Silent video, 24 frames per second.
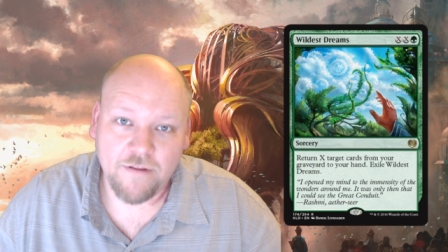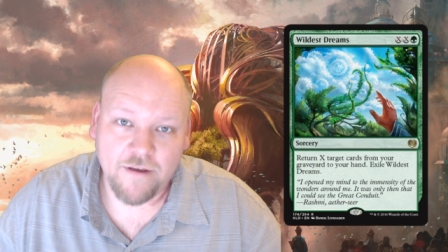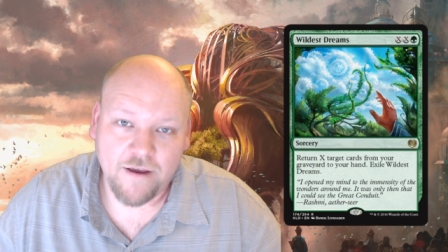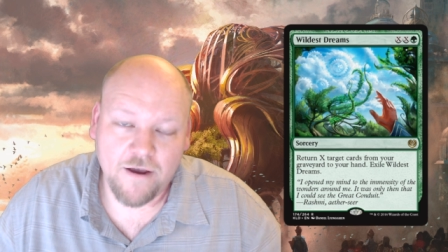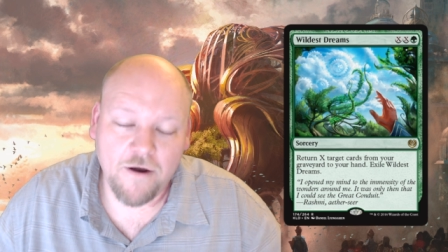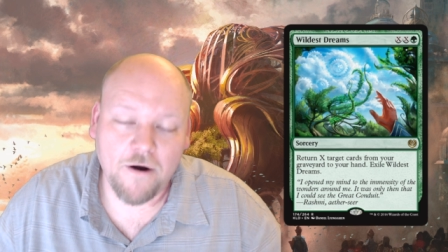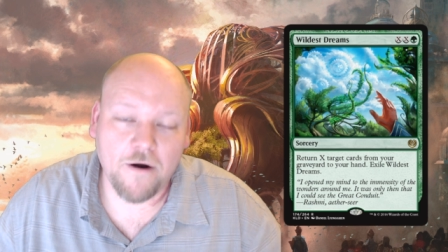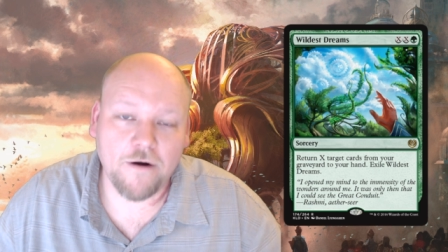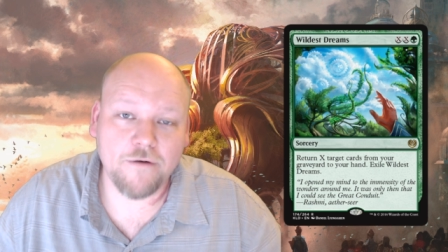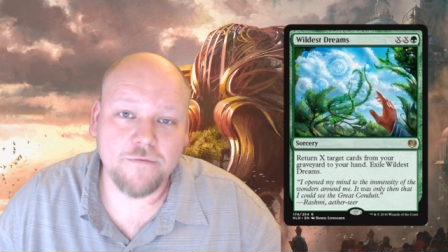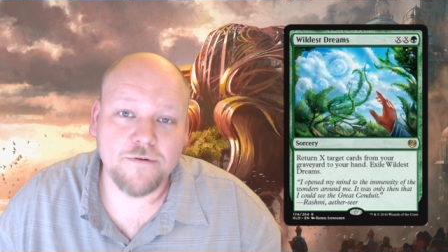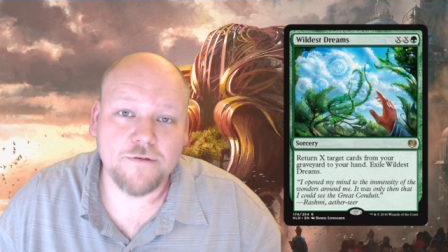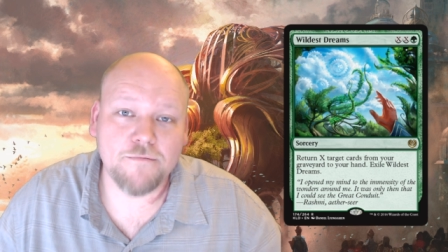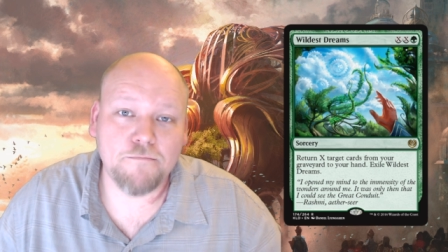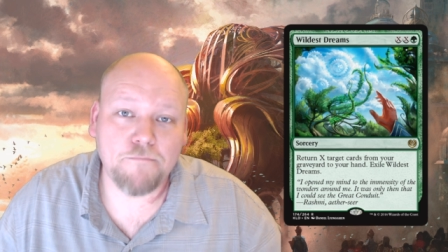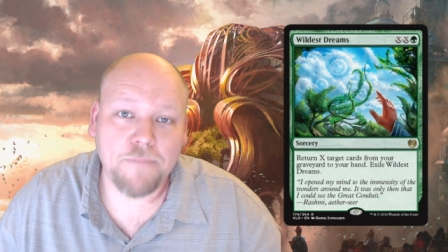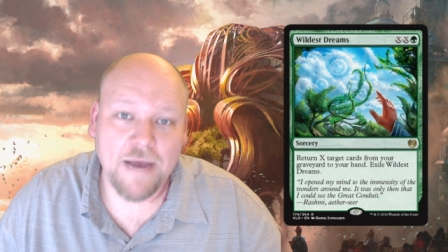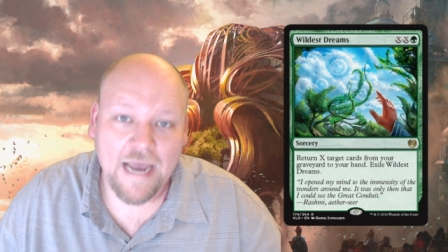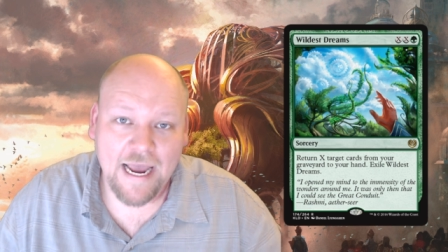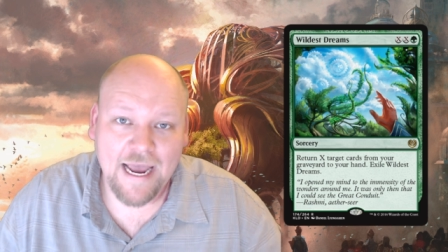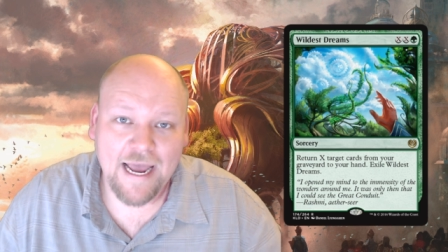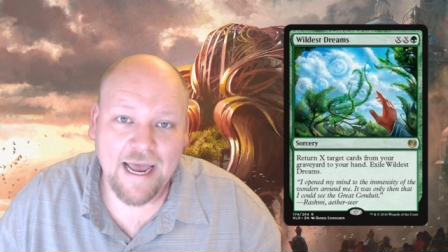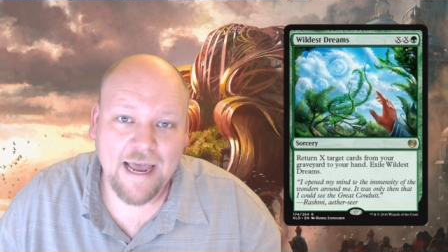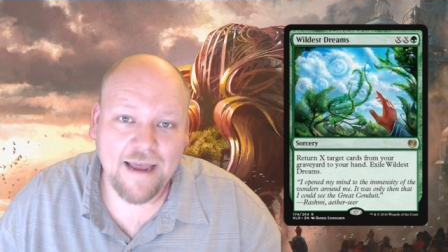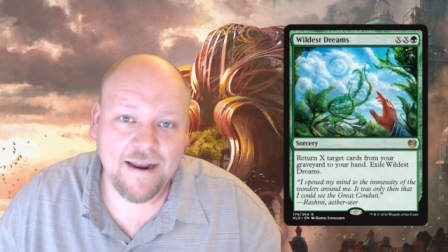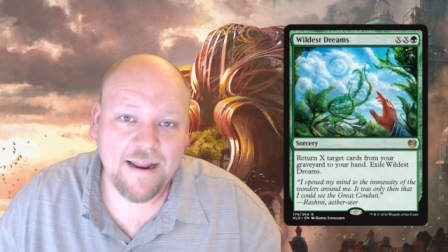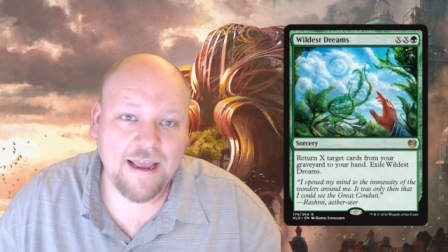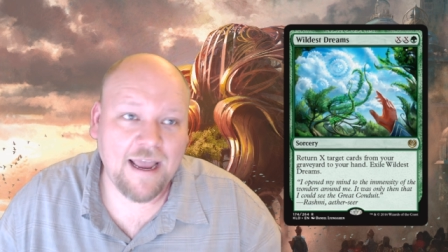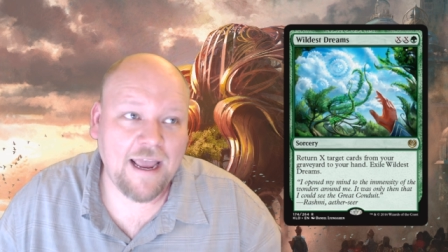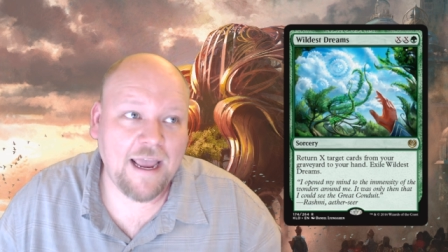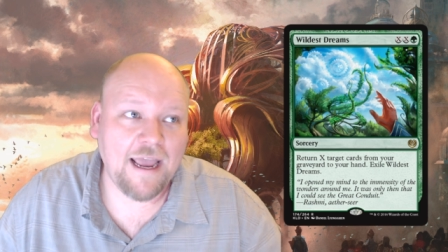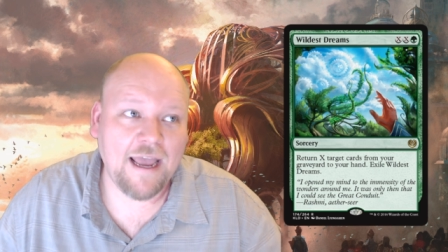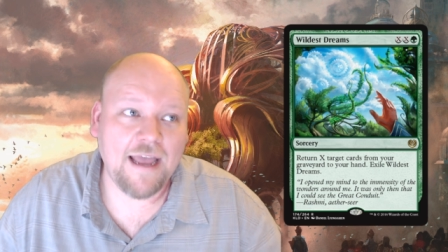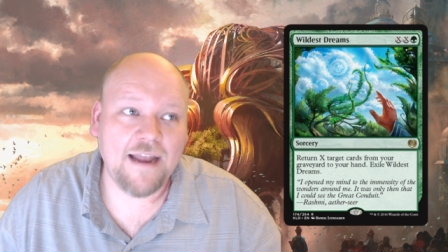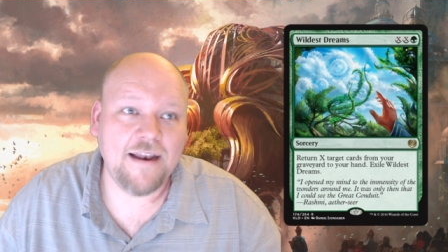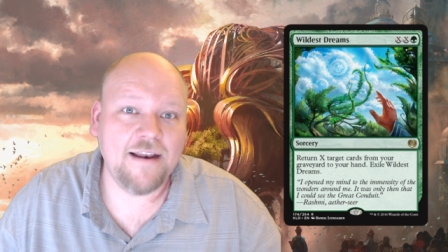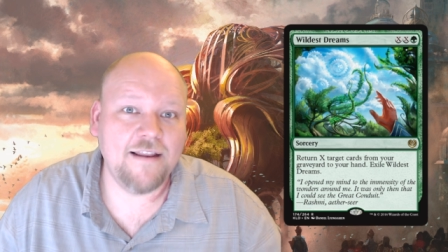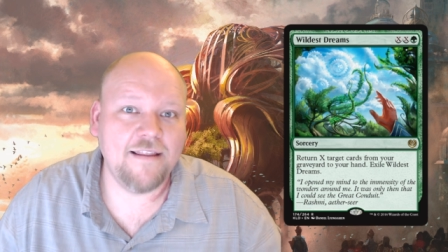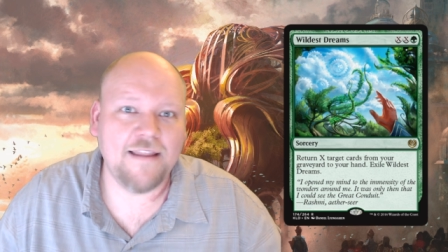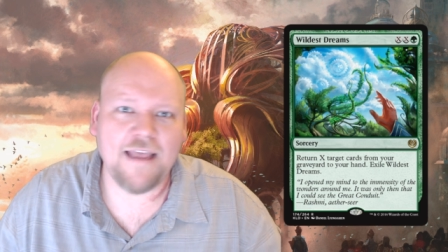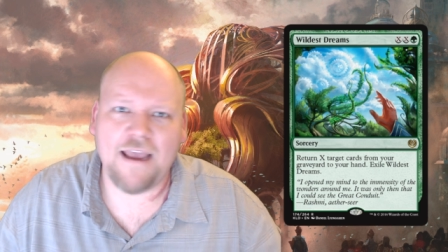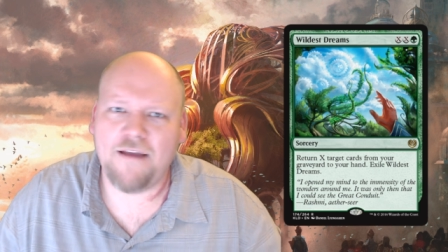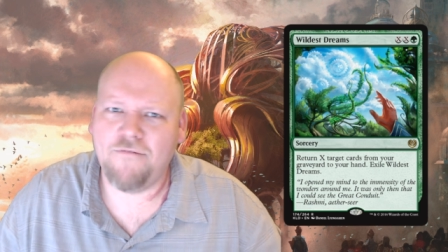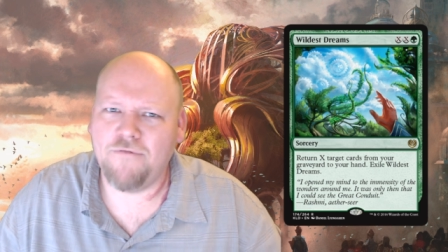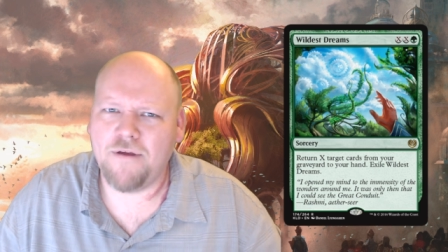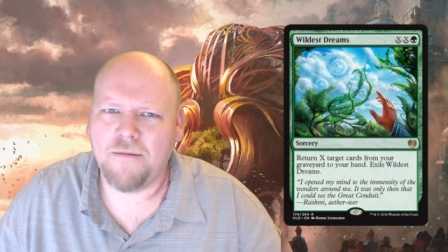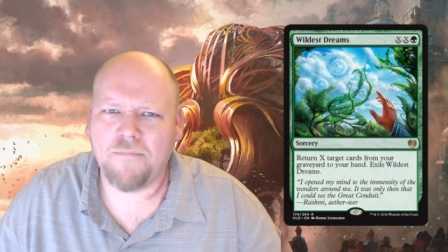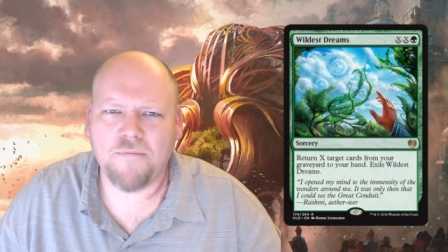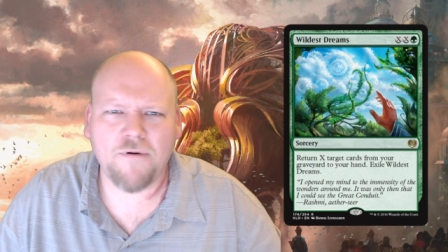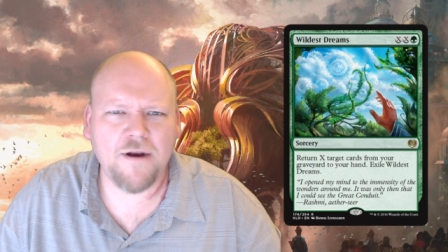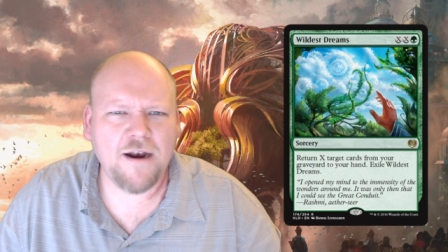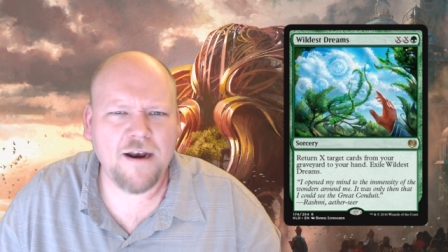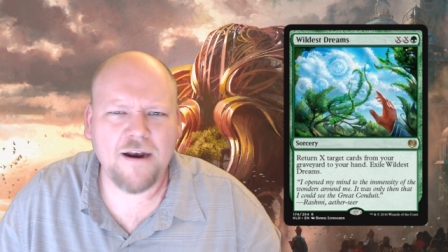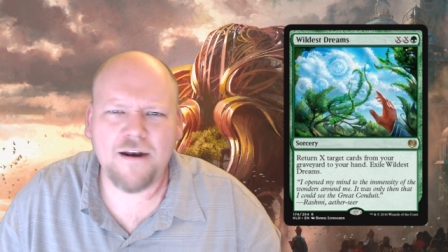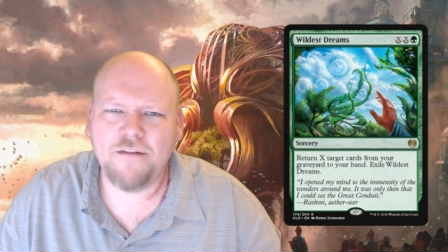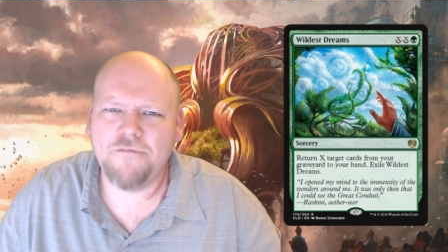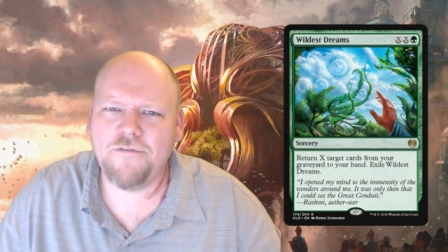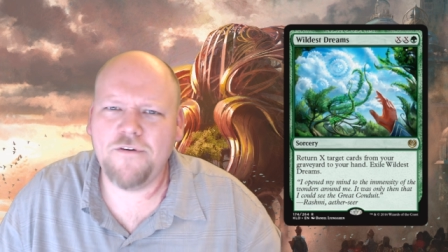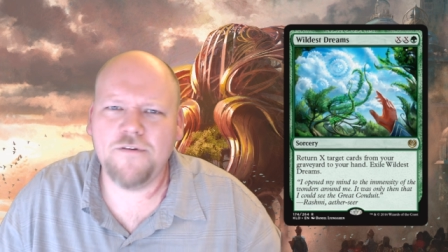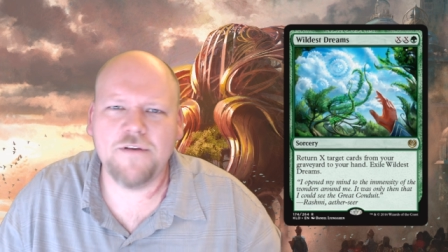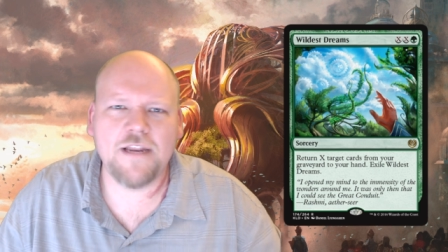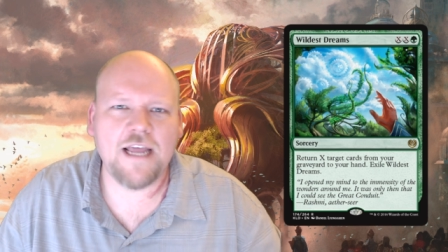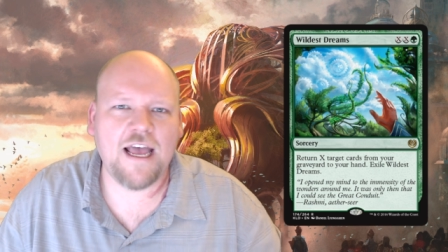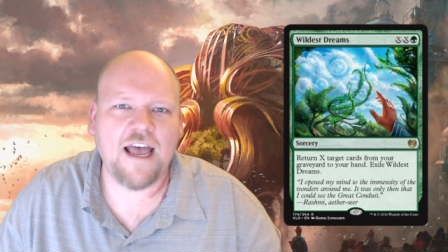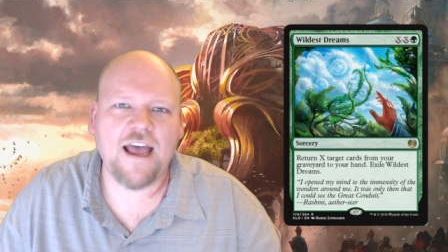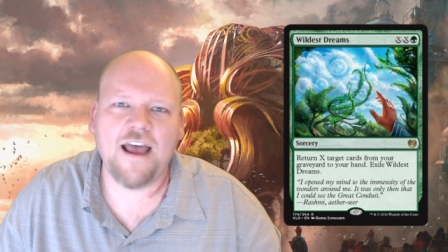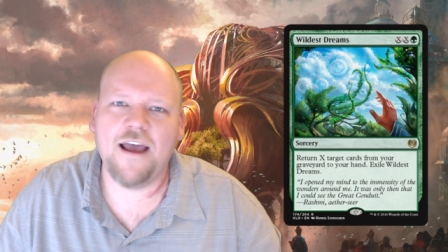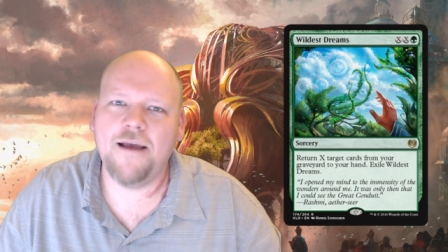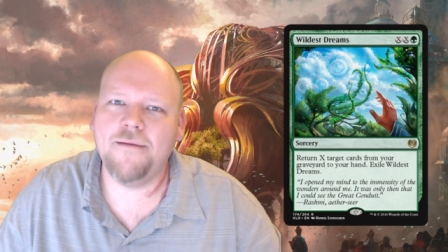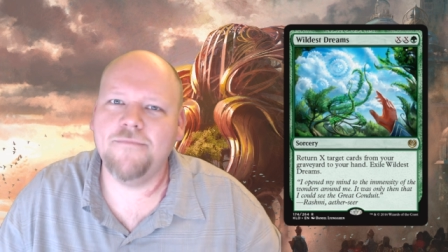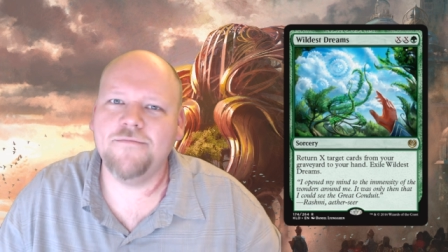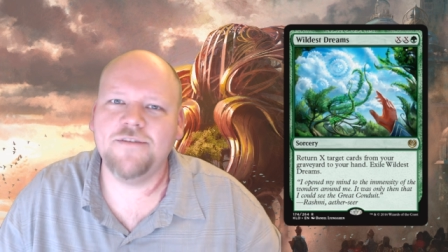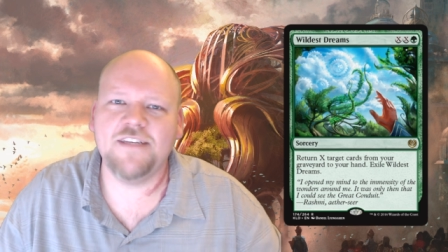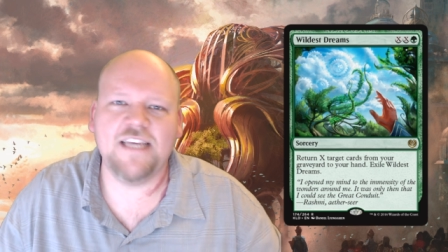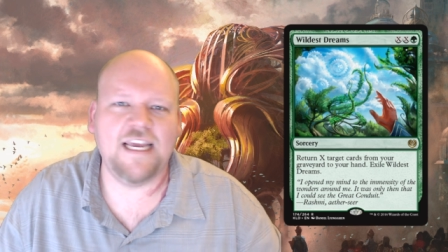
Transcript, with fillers: The card was bad and they reprinted it a few times.